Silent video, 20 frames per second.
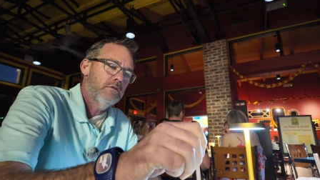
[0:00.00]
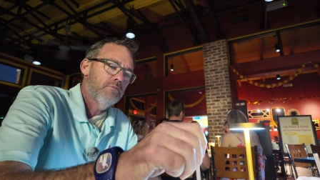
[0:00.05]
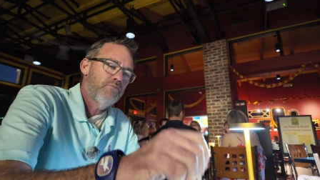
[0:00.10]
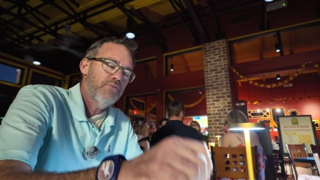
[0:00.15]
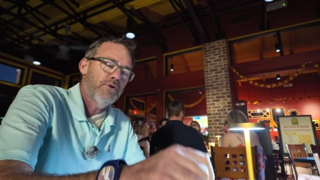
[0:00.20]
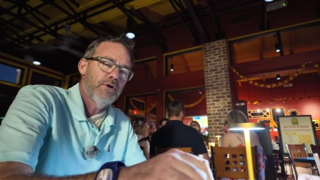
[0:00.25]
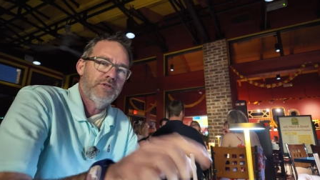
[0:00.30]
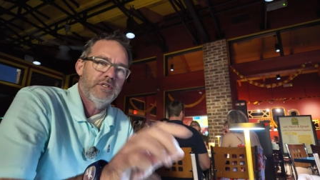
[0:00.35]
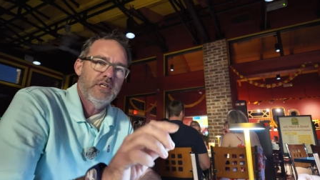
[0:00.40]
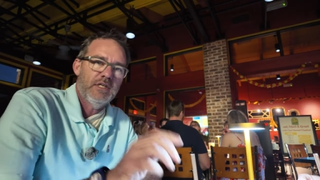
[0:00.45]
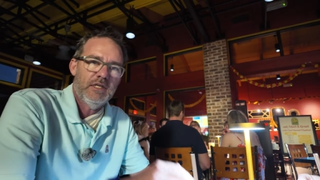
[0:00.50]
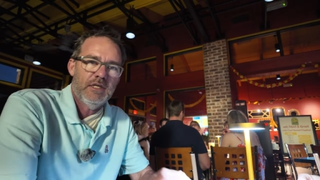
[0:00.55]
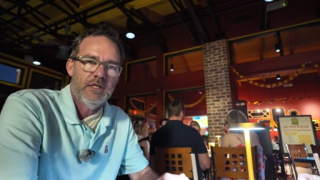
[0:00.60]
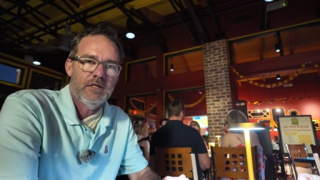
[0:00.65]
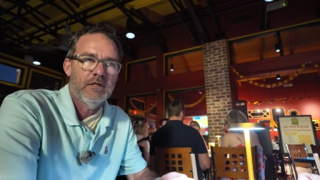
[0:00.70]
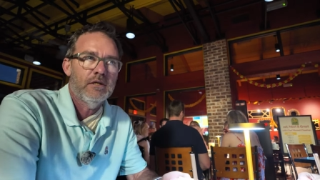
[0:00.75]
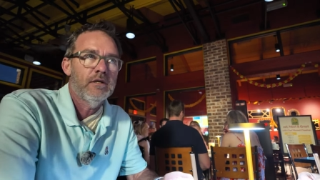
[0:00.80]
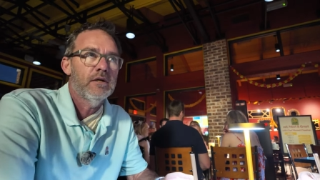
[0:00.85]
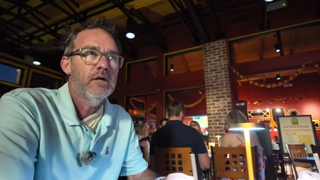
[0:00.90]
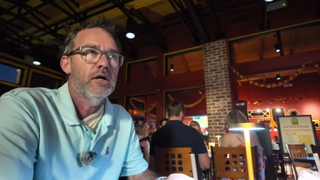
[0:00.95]
protein,
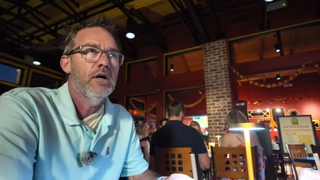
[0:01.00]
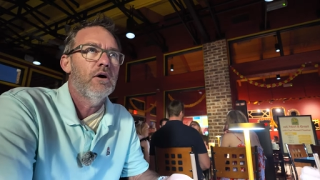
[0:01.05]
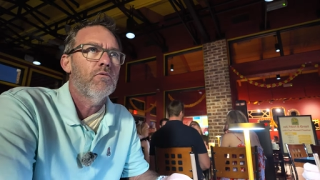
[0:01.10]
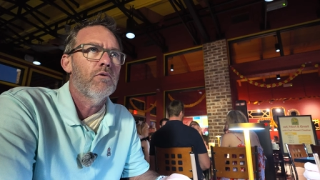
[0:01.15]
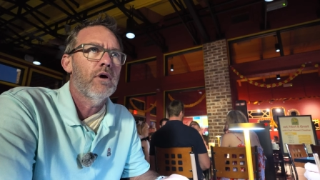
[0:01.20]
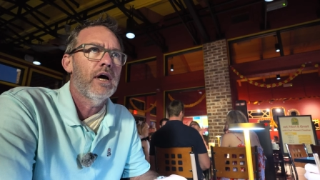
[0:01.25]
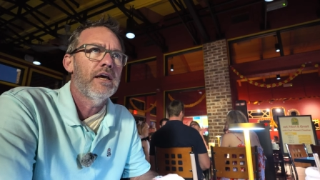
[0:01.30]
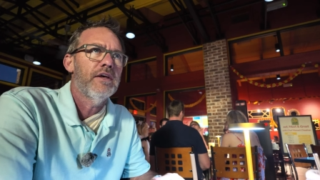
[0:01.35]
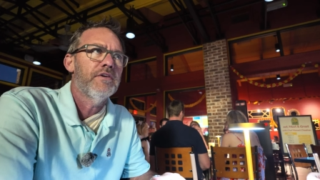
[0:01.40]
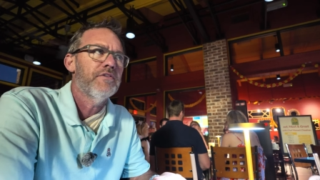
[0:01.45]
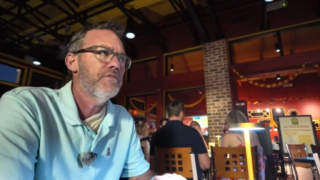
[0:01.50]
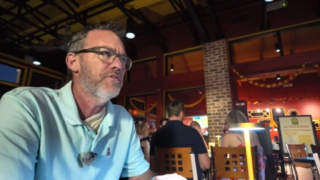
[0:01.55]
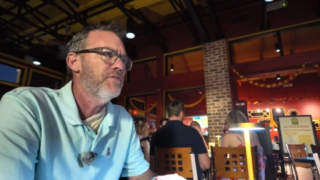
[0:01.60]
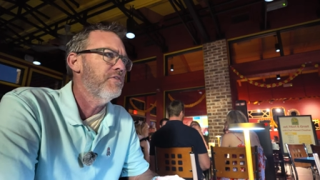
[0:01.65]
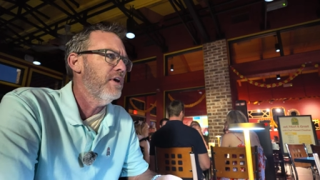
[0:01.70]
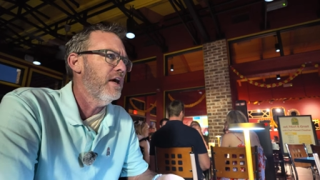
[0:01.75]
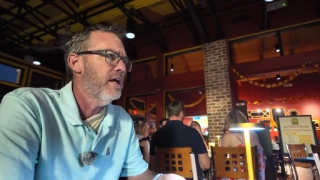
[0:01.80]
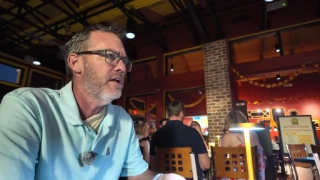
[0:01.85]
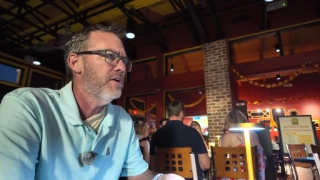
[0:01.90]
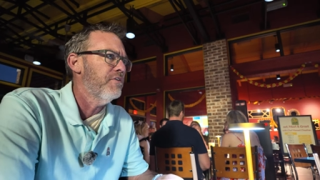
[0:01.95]
a rice,
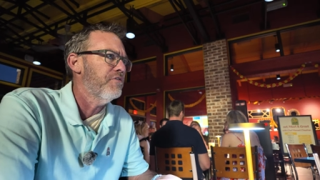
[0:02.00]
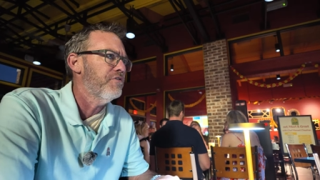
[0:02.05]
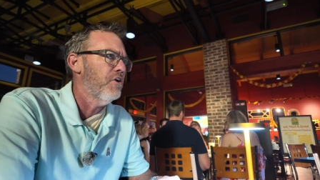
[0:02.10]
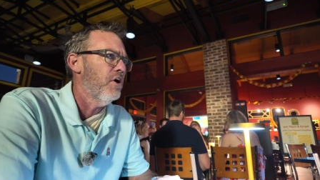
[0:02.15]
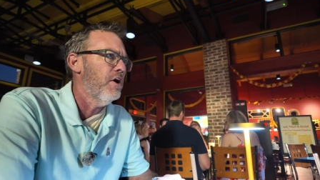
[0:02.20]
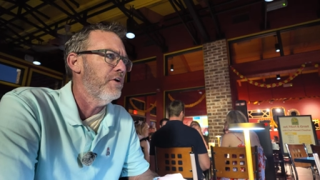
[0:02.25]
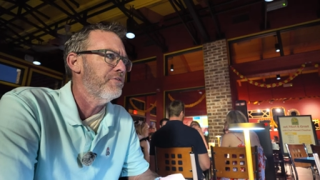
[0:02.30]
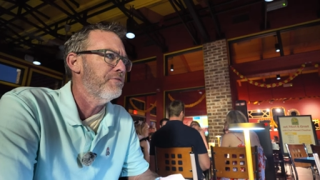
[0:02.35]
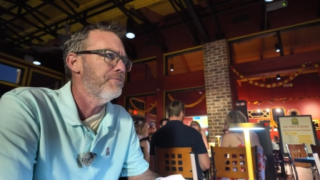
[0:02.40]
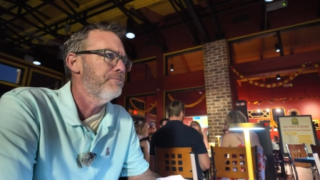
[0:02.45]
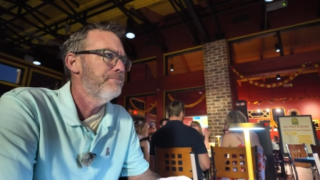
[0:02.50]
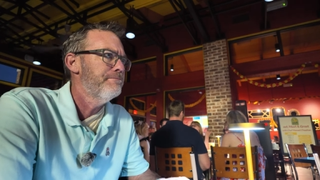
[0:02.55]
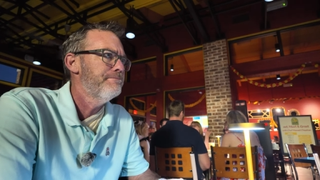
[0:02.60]
and a sauce.